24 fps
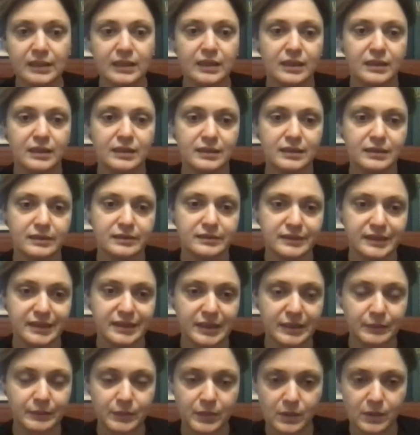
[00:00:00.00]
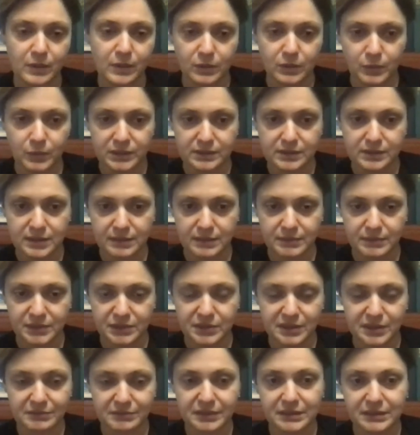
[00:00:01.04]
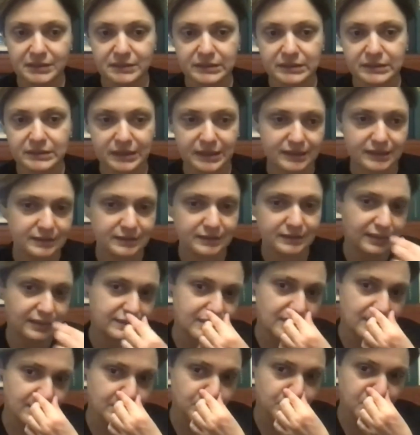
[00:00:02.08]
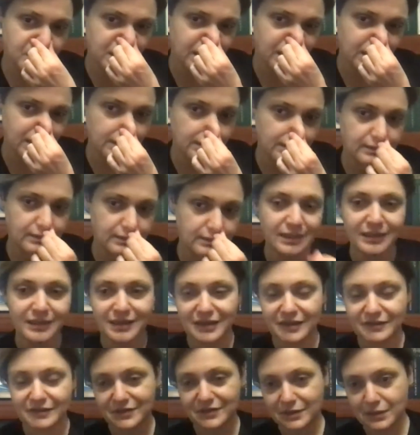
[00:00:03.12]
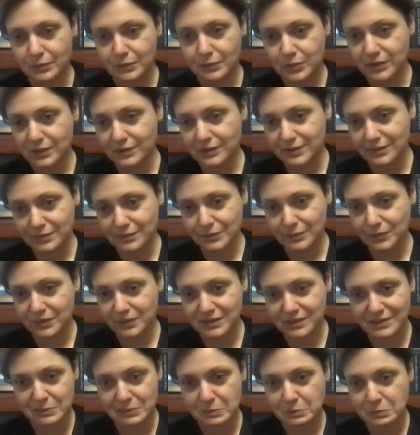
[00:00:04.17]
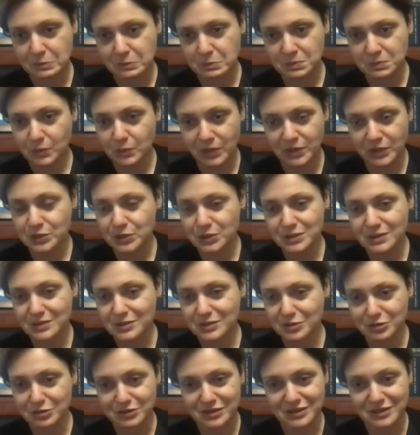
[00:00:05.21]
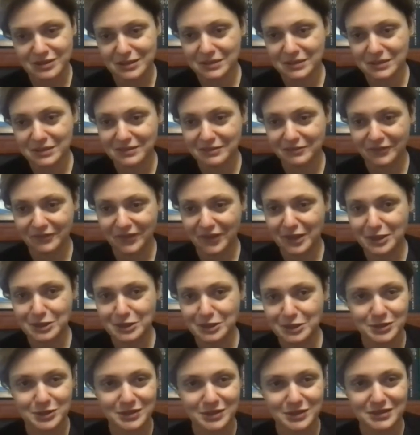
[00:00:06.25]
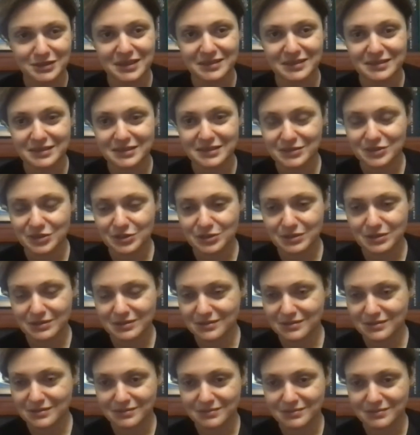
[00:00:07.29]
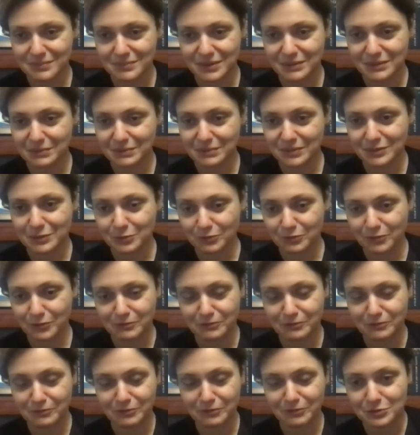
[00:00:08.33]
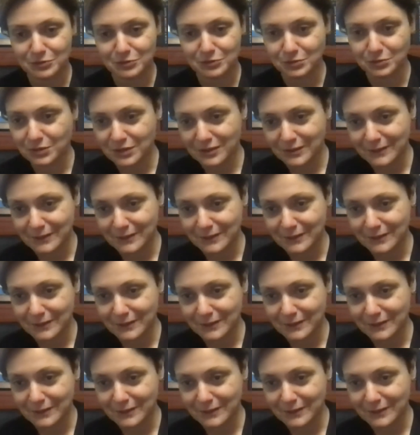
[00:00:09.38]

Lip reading: them with the materials. And I think we can, if there were some questions or some clarifications are needed, just maybe you feel free to